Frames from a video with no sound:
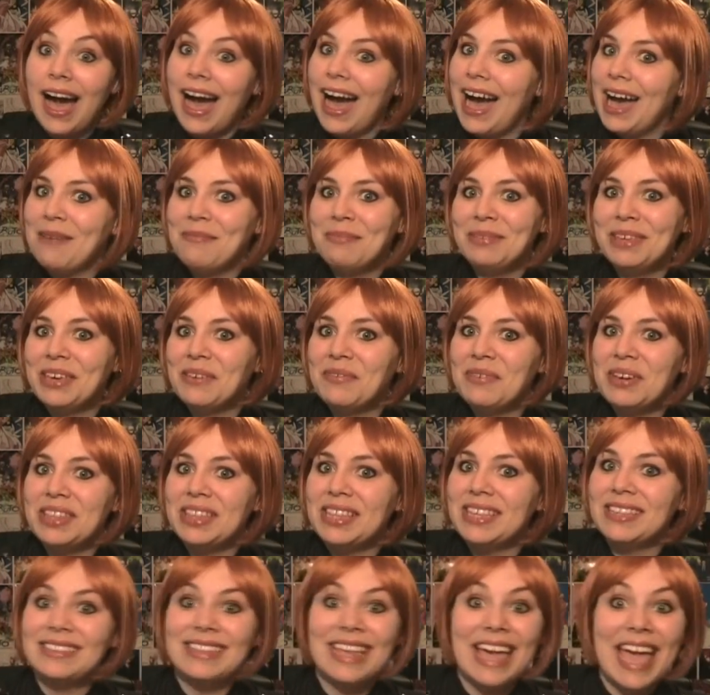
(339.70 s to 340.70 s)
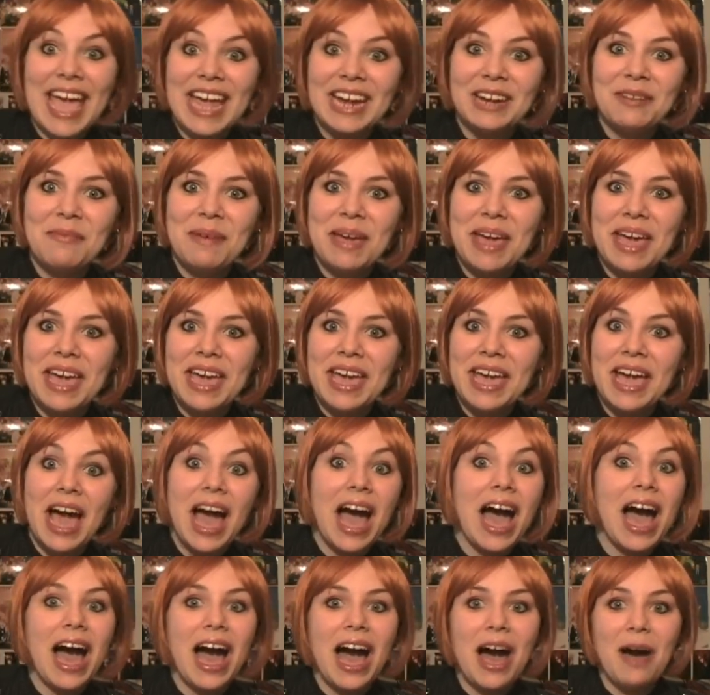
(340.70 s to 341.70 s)
I'm giving this anime
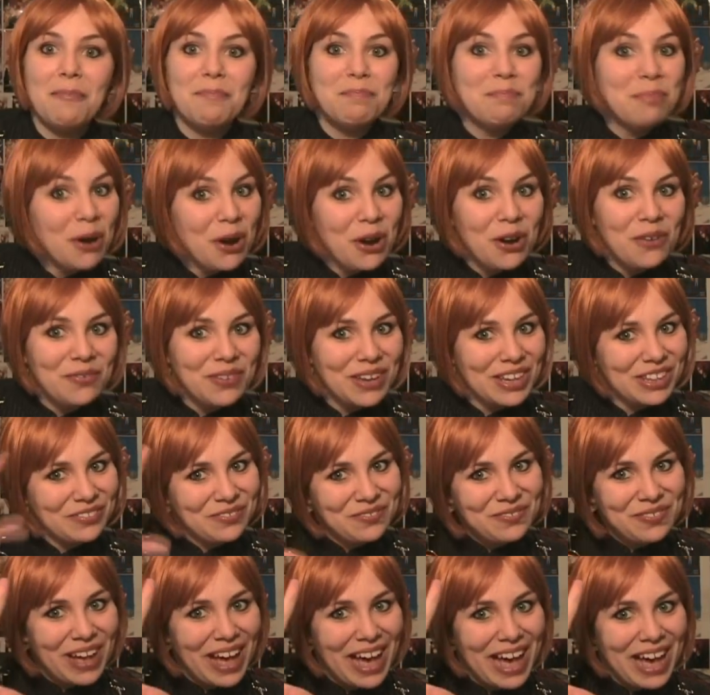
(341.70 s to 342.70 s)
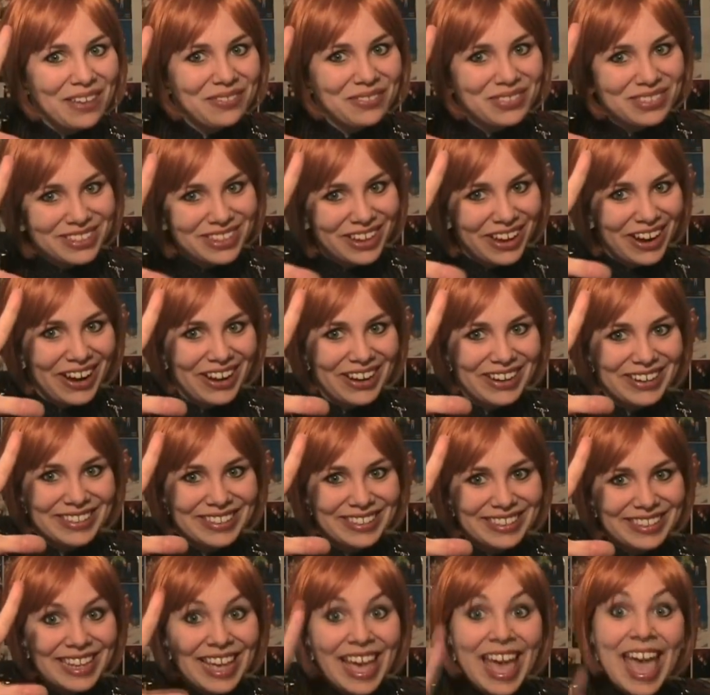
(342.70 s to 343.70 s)
a perfect 5
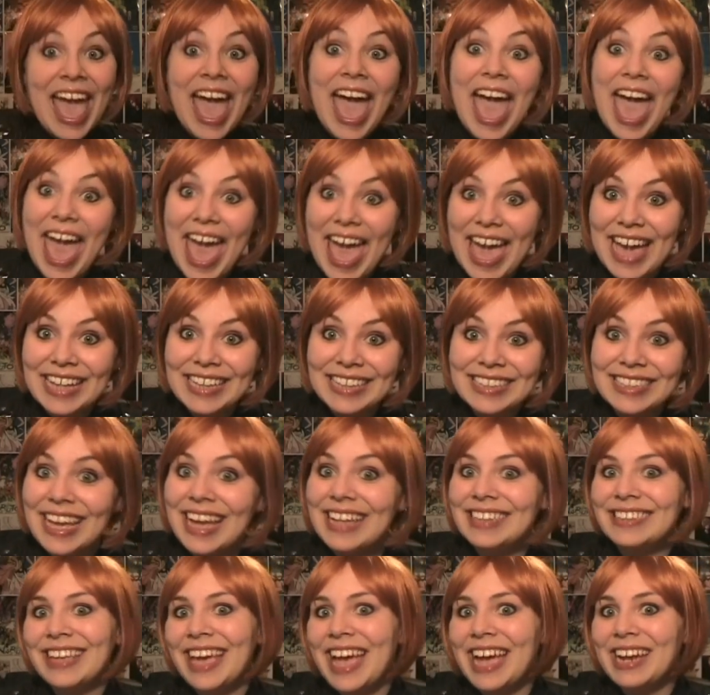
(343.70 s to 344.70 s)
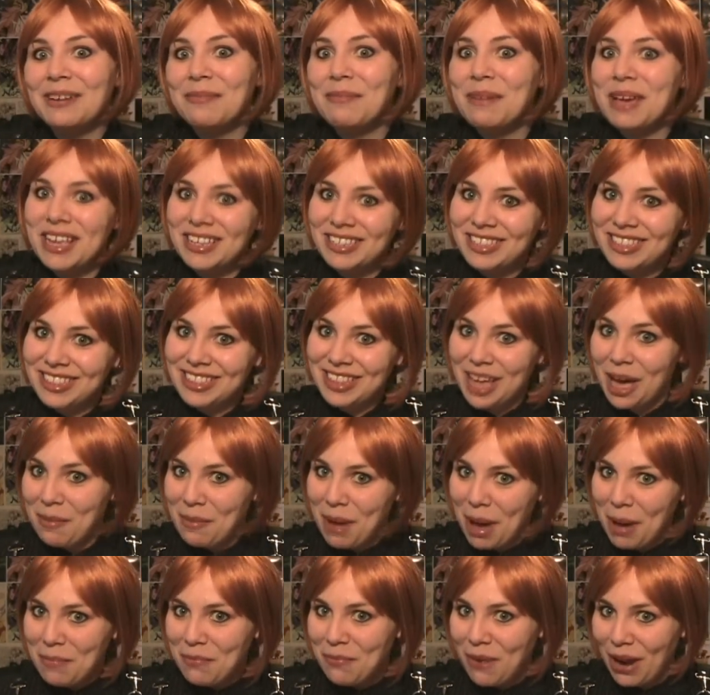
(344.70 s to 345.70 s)
stars and a Tanime's
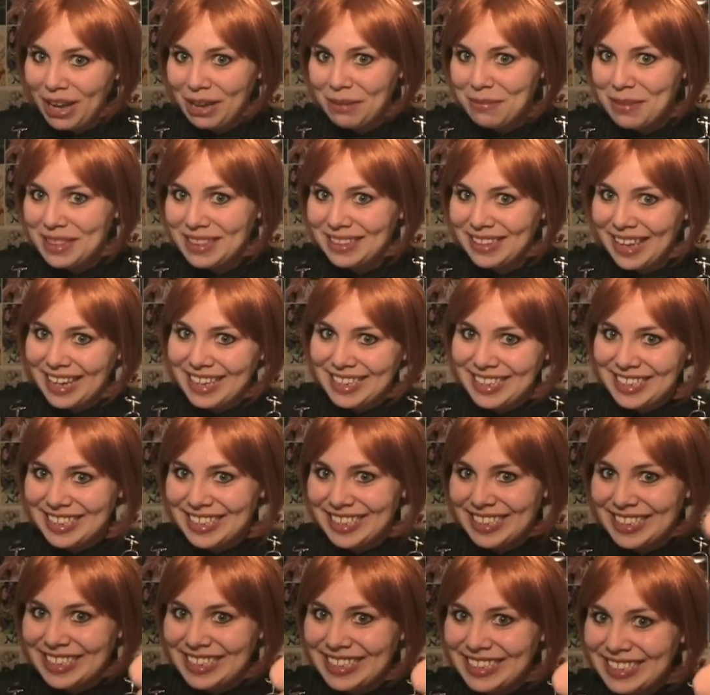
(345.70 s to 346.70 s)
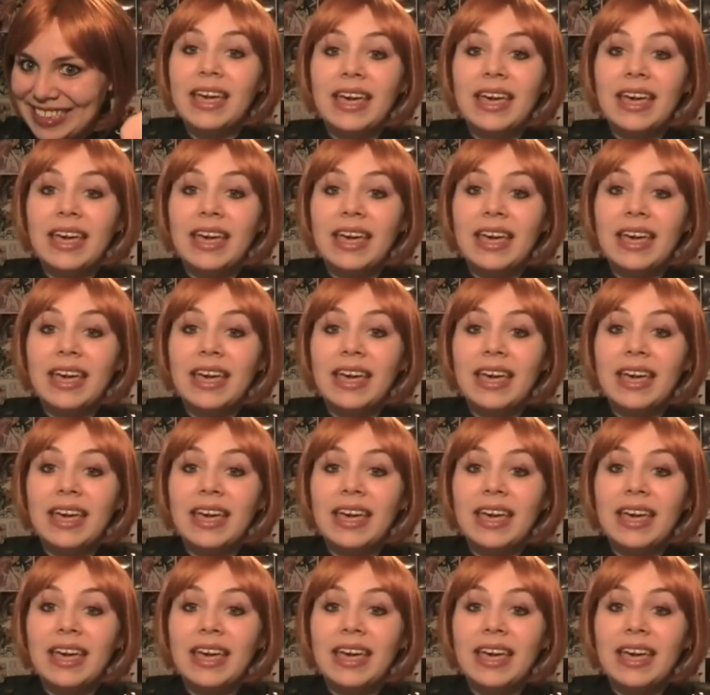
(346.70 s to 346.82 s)
thumb up recommendation.